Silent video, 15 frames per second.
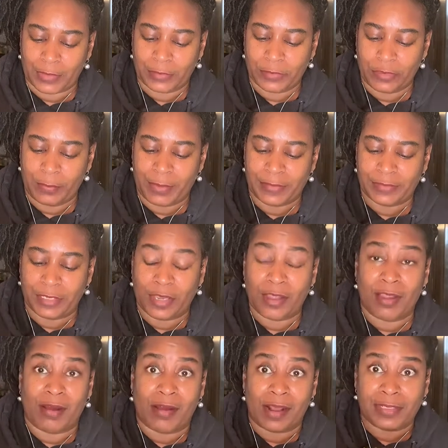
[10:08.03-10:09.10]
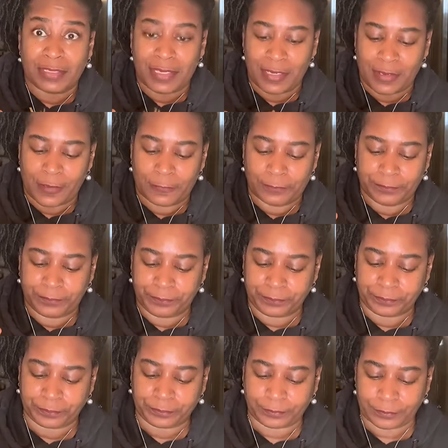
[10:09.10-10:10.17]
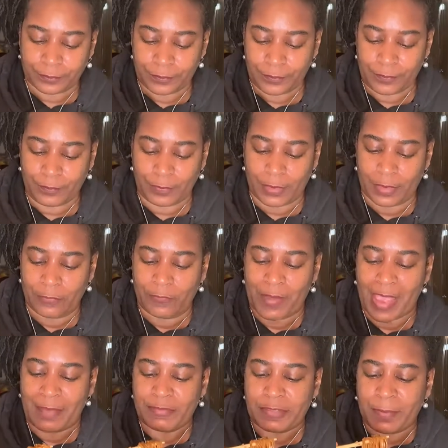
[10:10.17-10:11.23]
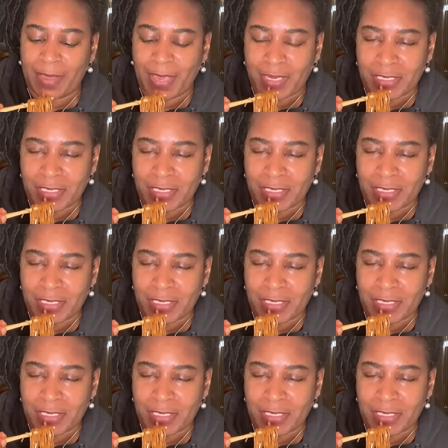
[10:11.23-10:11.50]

bit of the garlic, 5 spice.